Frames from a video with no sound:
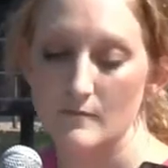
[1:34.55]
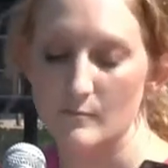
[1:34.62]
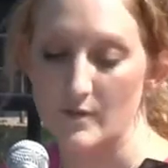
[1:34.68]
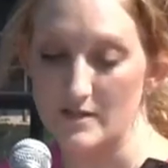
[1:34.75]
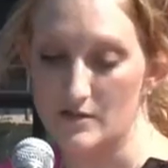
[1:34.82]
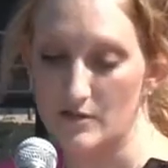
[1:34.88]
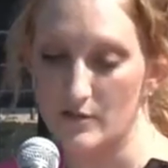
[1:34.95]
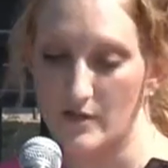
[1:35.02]

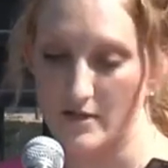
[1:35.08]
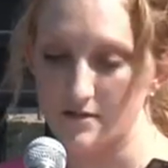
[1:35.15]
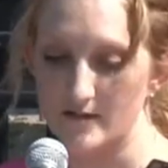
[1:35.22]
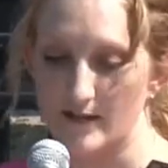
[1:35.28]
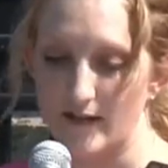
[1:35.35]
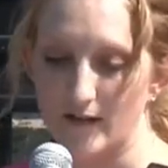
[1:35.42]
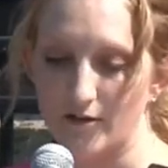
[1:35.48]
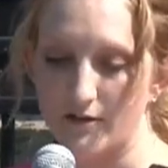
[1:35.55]
but 2 years
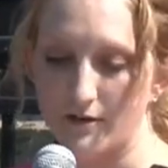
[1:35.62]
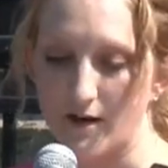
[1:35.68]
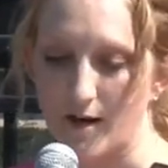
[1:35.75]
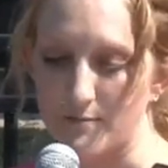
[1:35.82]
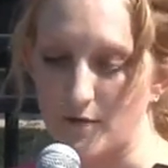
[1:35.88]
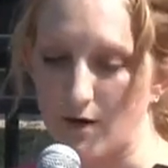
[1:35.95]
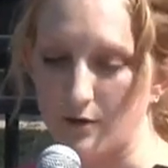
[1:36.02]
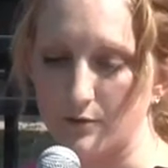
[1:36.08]
later,
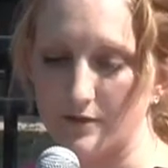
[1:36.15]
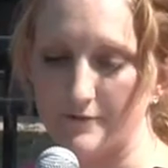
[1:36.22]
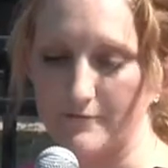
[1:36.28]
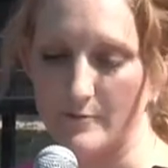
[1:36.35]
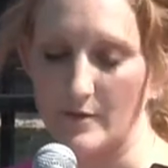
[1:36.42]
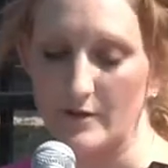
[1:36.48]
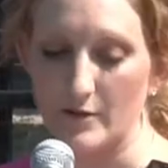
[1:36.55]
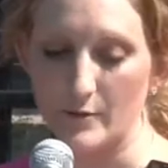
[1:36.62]
I'm not only
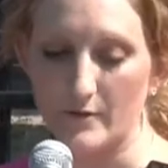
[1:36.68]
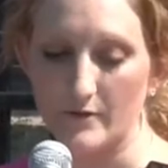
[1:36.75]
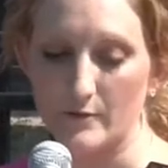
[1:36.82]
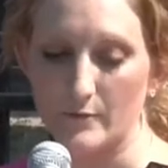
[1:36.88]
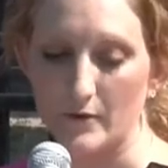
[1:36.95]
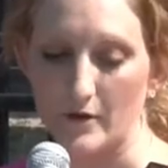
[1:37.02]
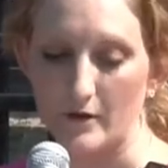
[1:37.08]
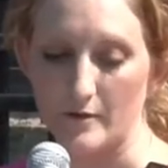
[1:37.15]
familiar with the
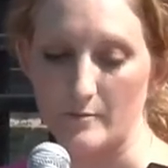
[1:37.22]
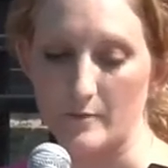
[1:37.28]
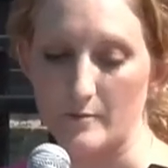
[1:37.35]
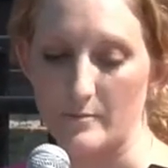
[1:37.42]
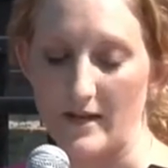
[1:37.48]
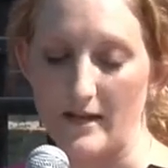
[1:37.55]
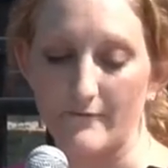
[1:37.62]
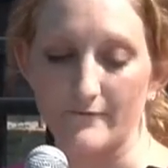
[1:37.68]
word, but
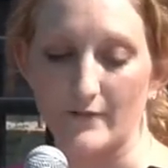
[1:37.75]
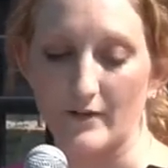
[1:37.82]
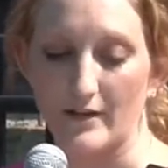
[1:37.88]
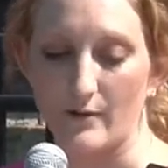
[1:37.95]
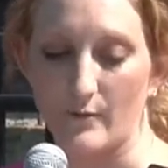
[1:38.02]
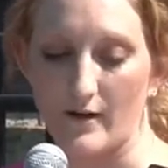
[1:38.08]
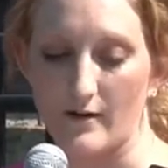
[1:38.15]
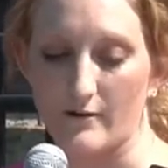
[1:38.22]
painfully
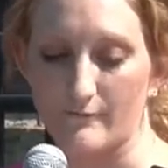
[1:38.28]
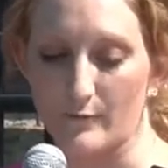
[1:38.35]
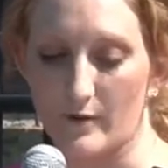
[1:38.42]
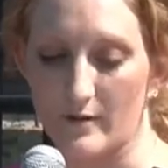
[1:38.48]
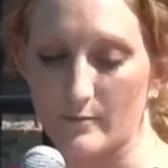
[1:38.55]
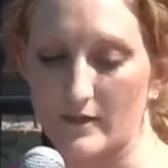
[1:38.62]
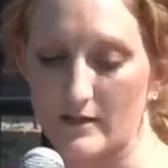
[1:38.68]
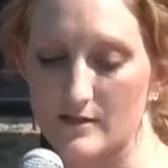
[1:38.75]
aware of what
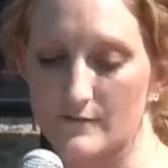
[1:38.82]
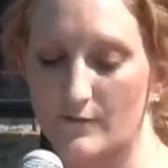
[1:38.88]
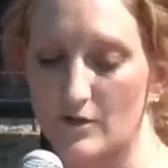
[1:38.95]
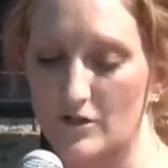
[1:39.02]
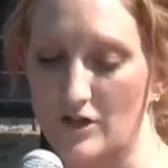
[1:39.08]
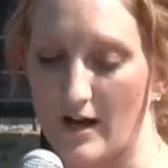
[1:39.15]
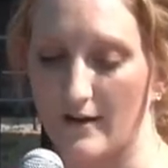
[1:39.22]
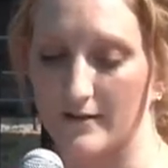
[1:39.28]
it means for a
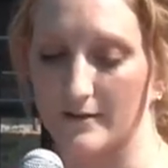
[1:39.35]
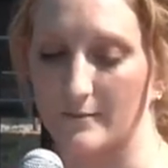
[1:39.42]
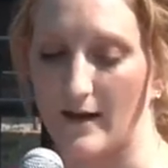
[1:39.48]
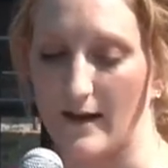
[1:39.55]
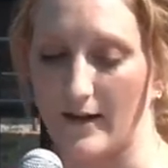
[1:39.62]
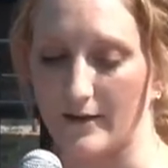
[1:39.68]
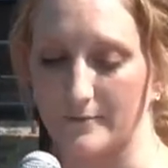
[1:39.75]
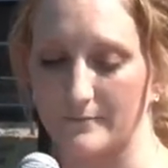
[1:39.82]
child of
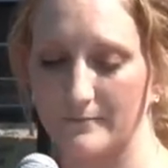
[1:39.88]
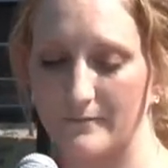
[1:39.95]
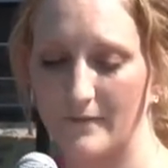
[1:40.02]
mine